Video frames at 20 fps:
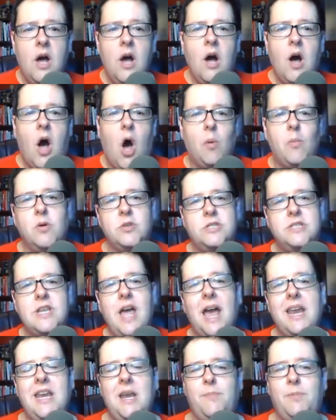almost
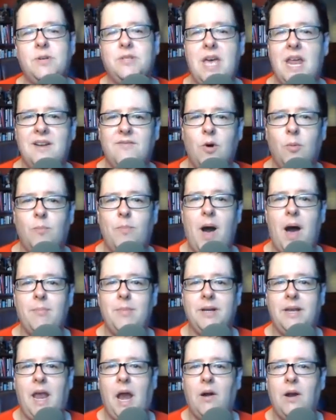90% of
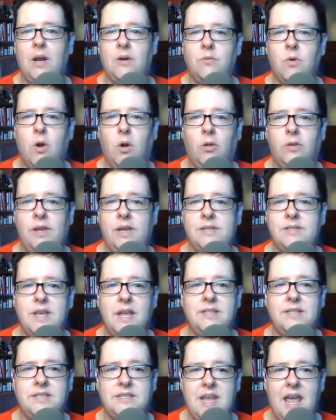Obamacare enrollees
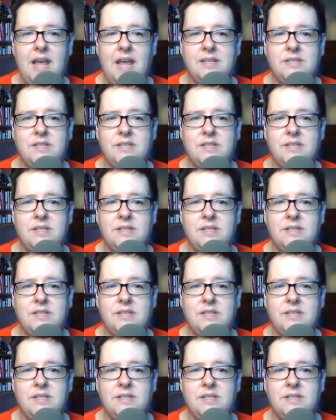in states